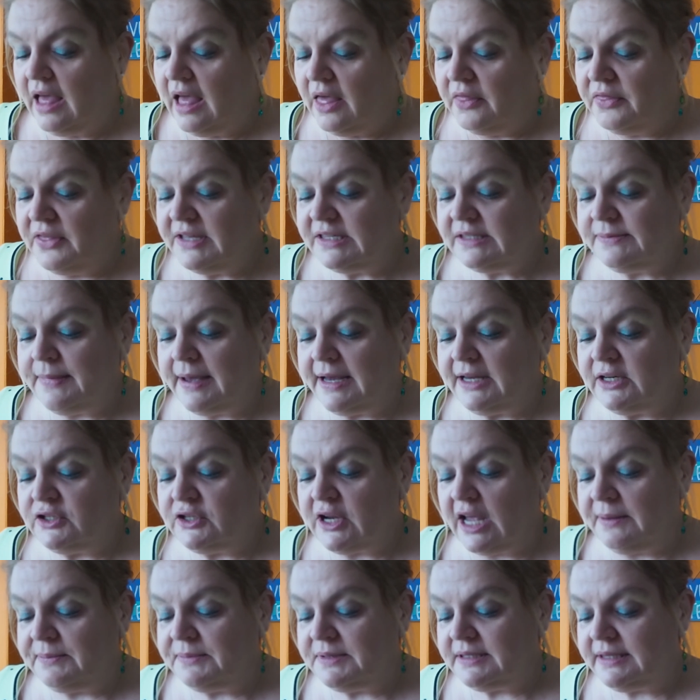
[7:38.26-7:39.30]
This made
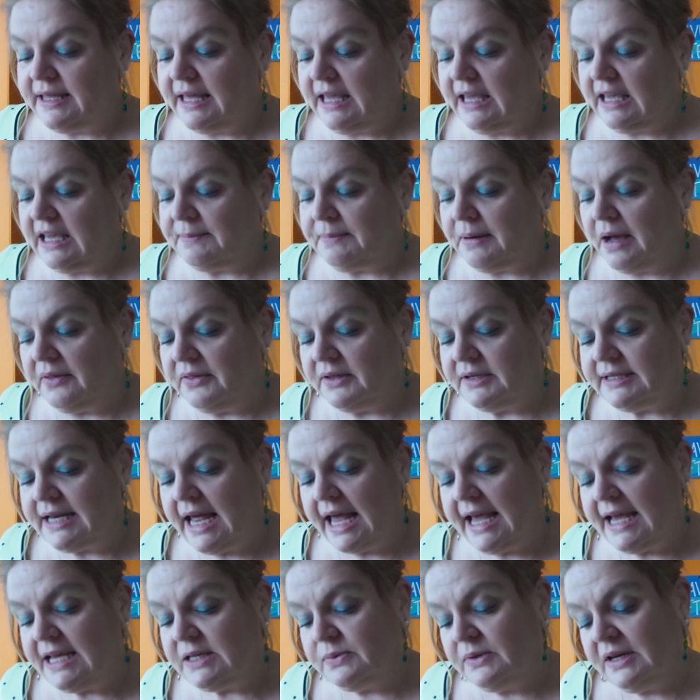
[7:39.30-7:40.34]
James think about the
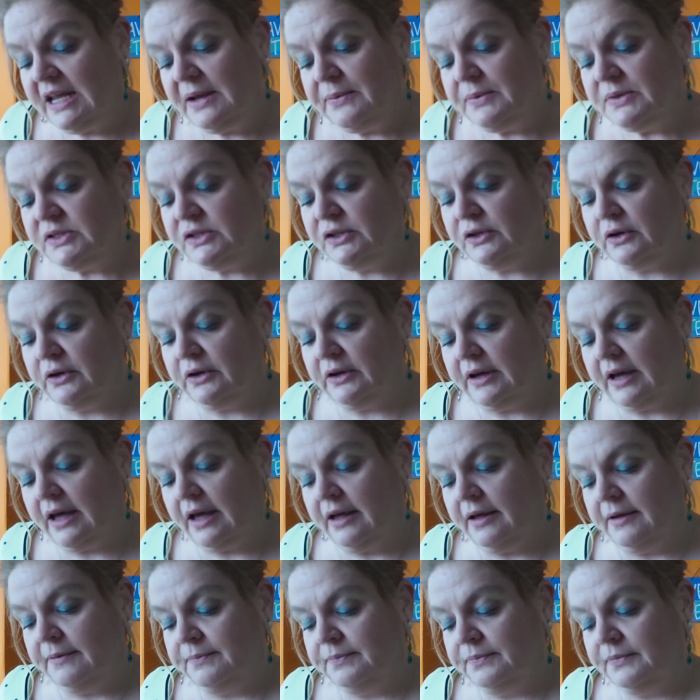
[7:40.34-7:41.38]
days when he was younger.
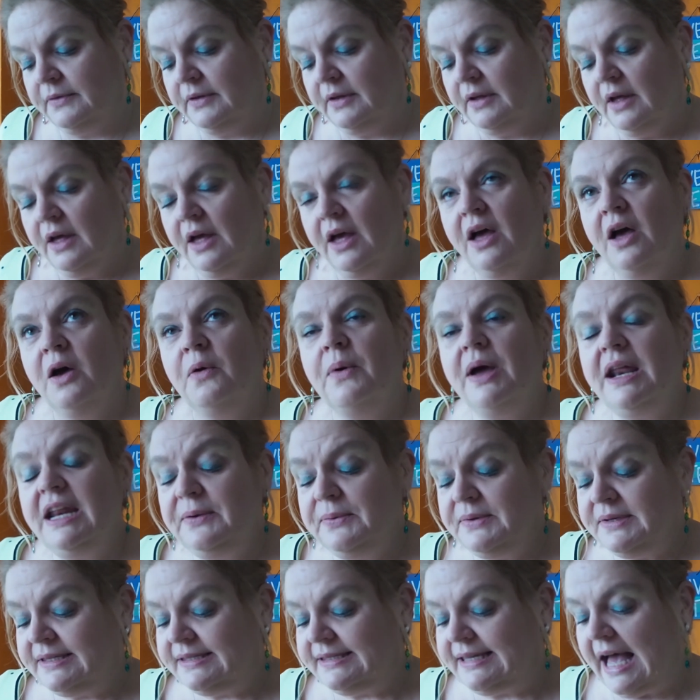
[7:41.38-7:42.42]
When he
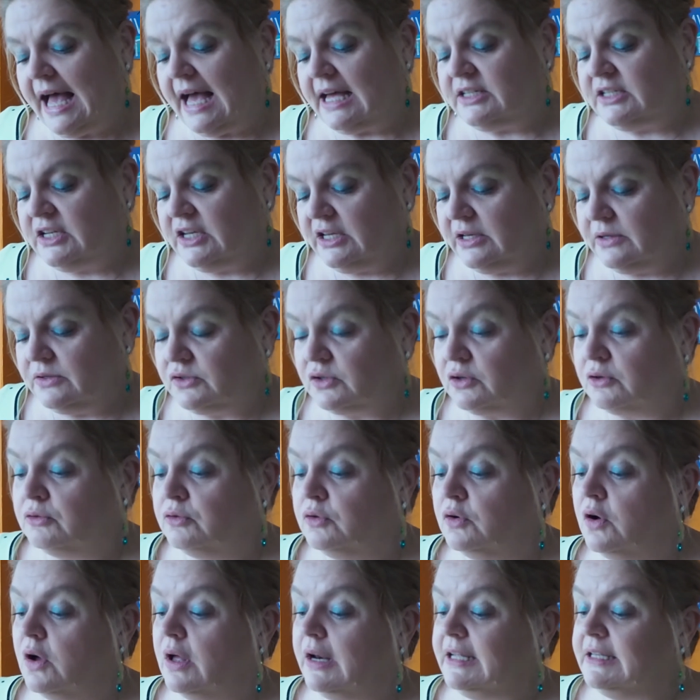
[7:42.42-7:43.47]
was sad, he used to
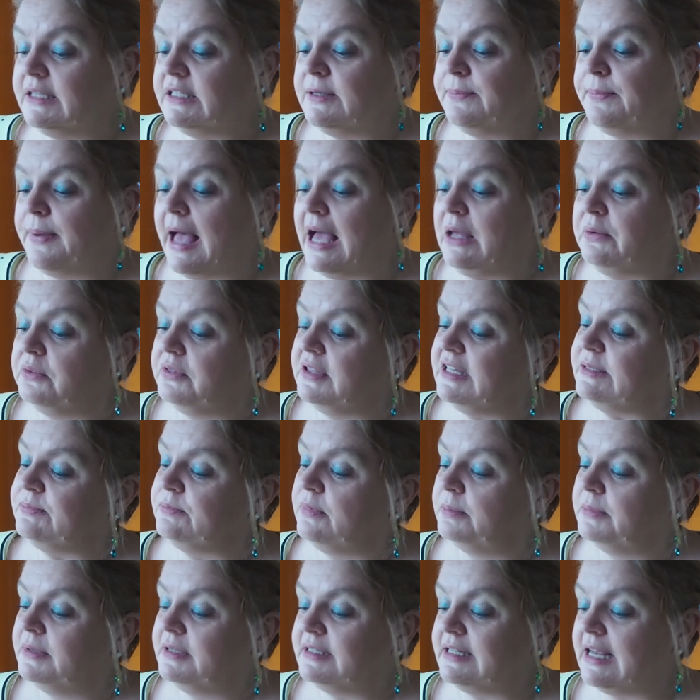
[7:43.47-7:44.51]
crawl into bed with his
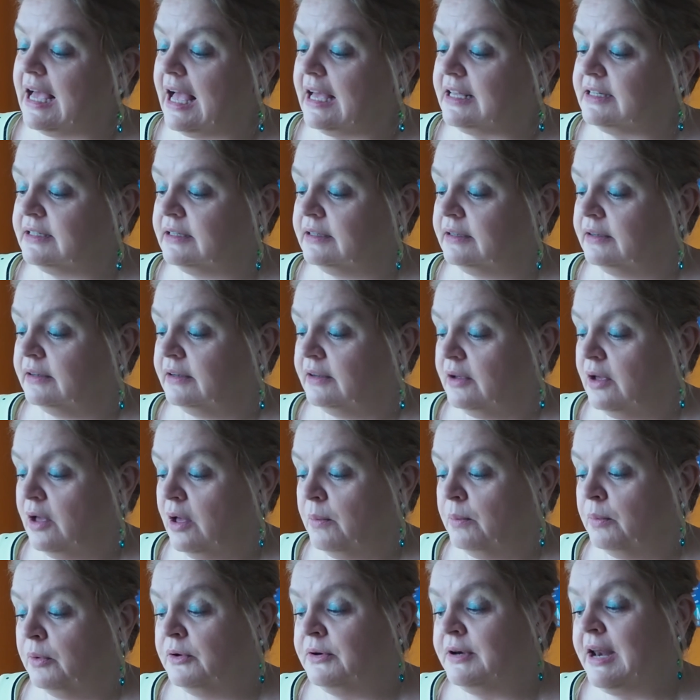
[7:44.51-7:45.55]
mum and dad,
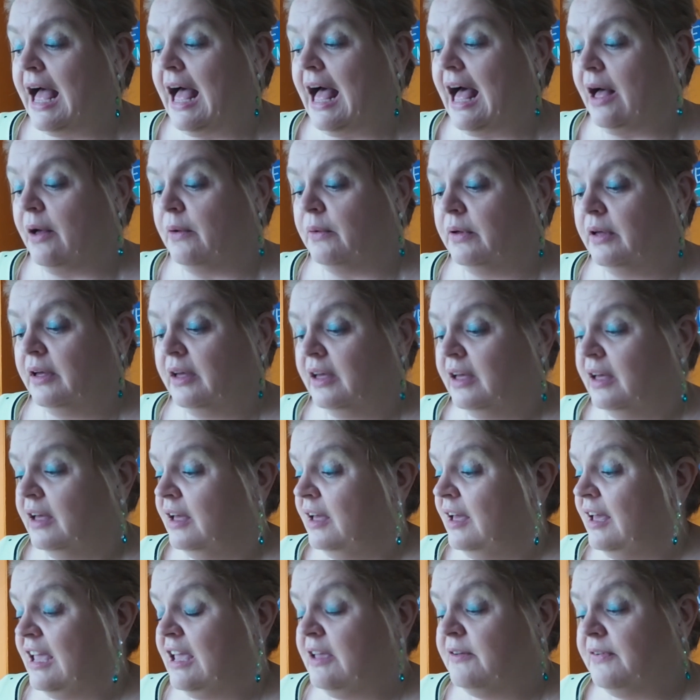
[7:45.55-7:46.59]
but now
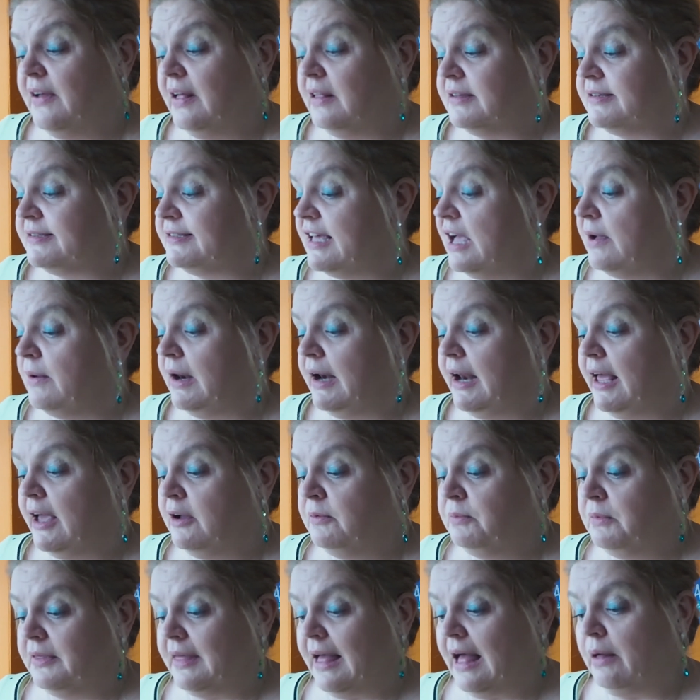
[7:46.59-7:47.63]
he felt so
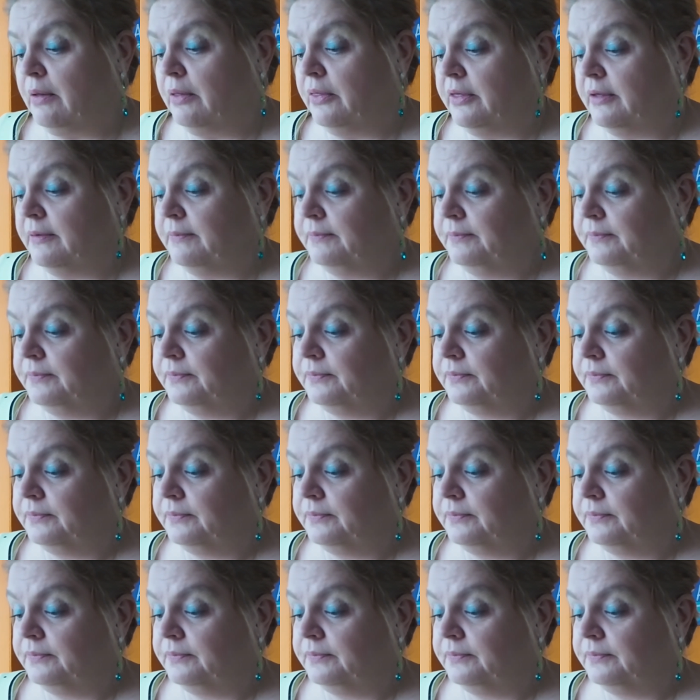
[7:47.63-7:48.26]
alone without them.